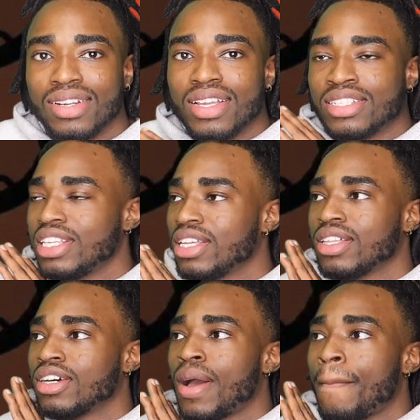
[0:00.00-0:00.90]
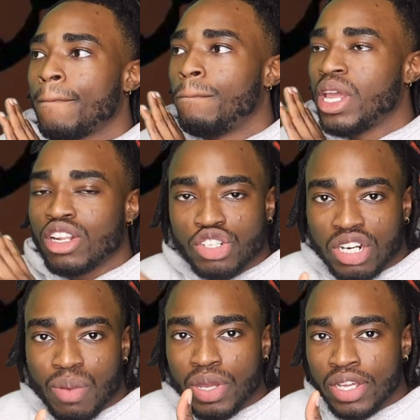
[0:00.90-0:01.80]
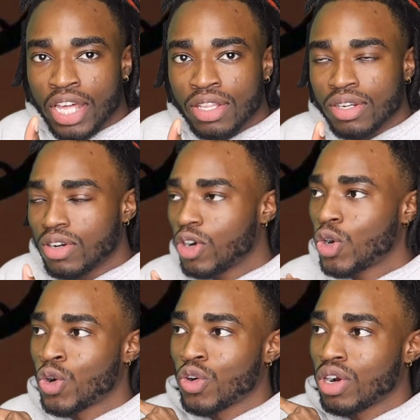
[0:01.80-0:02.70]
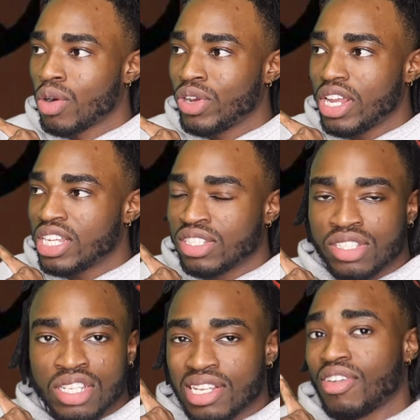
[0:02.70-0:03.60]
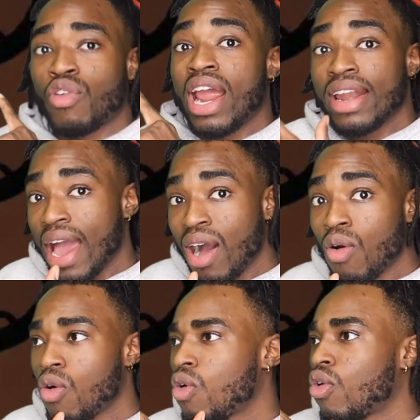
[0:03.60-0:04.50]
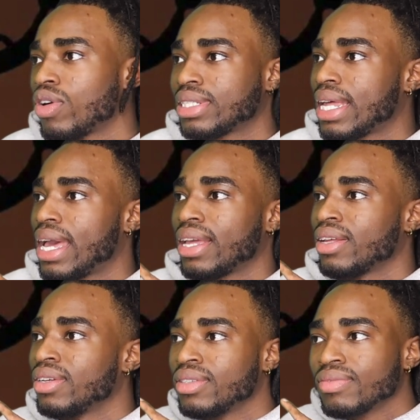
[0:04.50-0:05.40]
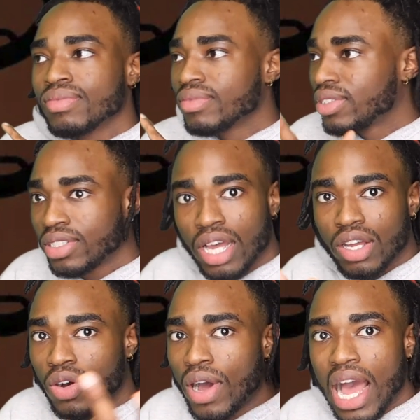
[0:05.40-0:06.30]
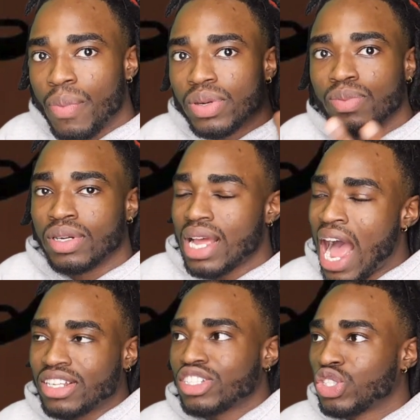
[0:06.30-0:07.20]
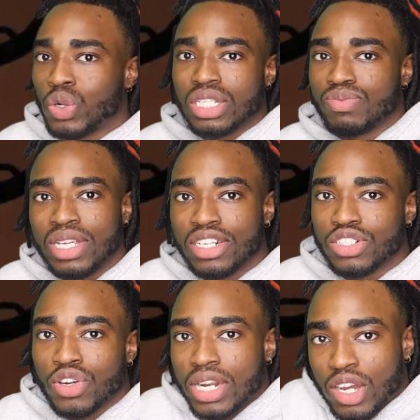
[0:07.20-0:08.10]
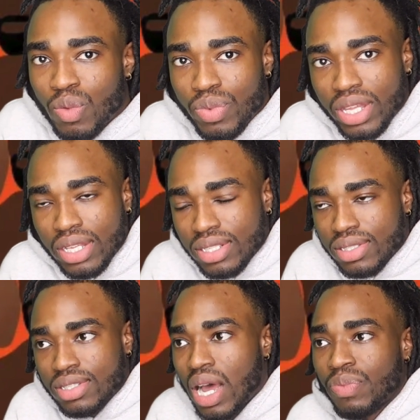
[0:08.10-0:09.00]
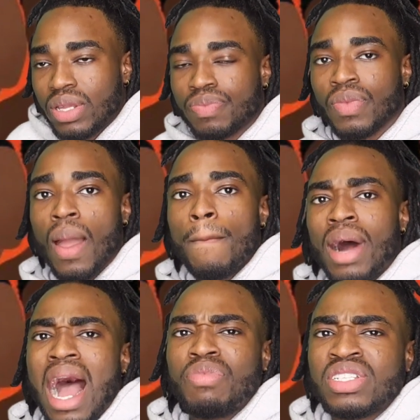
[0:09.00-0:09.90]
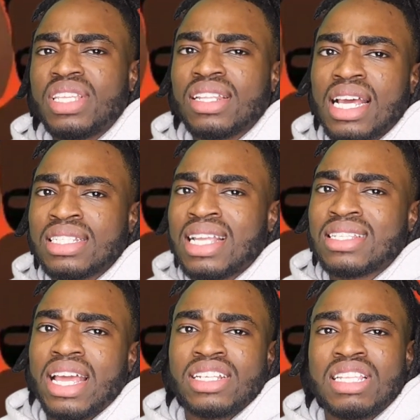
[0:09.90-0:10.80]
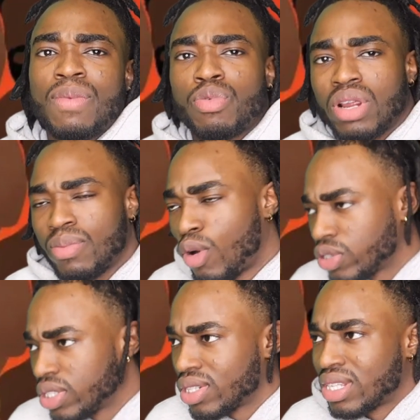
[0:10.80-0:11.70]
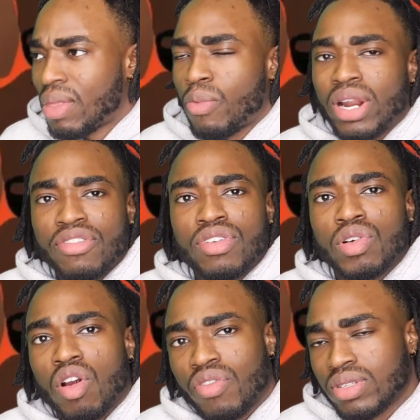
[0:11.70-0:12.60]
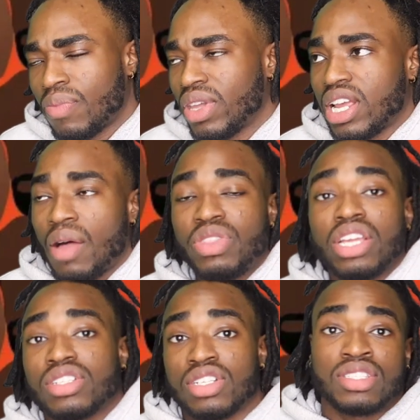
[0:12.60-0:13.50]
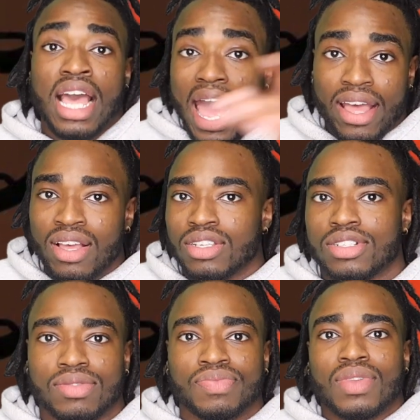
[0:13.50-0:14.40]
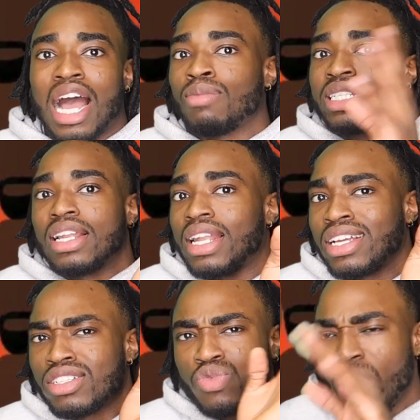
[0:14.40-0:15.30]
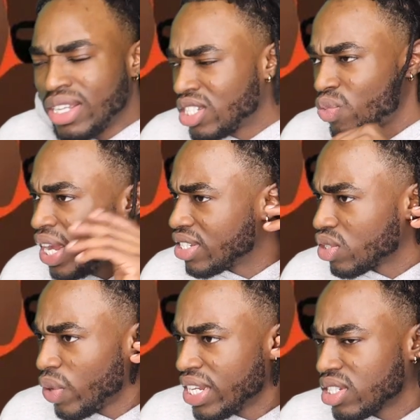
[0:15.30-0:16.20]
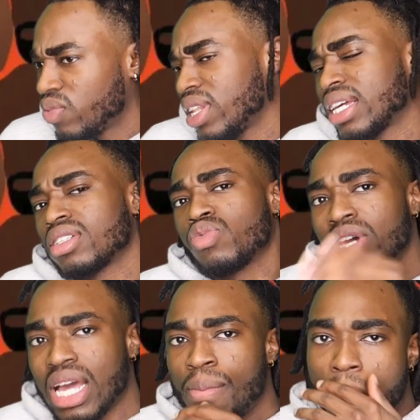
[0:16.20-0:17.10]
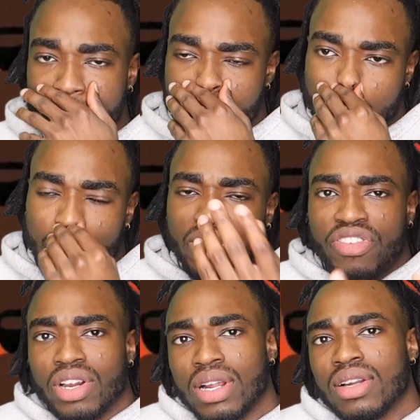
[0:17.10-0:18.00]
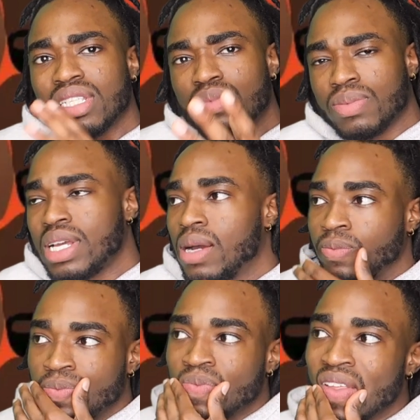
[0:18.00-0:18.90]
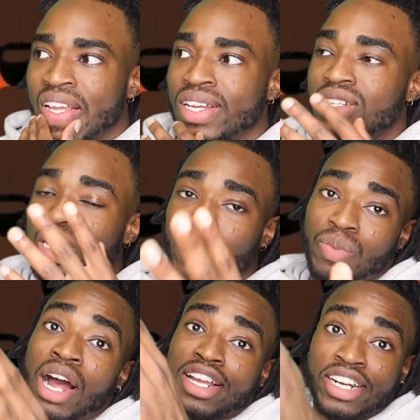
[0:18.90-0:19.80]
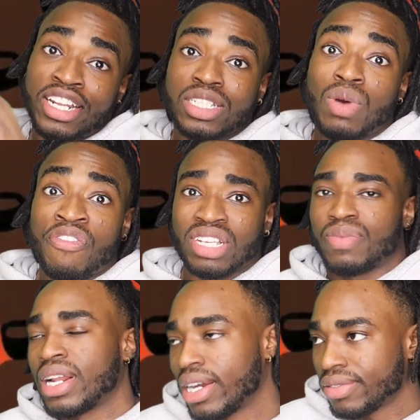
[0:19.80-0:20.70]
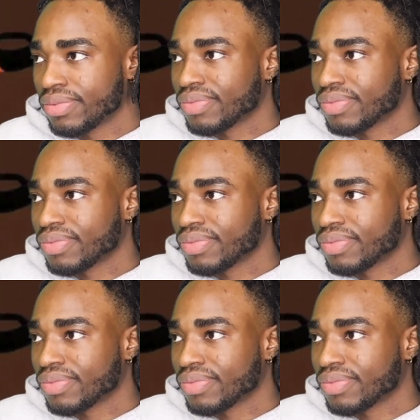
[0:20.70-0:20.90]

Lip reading: it's either me and this girl gonna be together, or is this for right now, or it's like something gonna happen. But I just know this, me and this girl not gonna be something. But I'm just thinking that's like it's temporary emotion, because I'm not ready for a girlfriend. So I'm thinking it's just that. So I'm telling her, like, just wait, like, just wait. I'm gonna figure it out. Just give me some time. So boom, this is what I fucked up right now.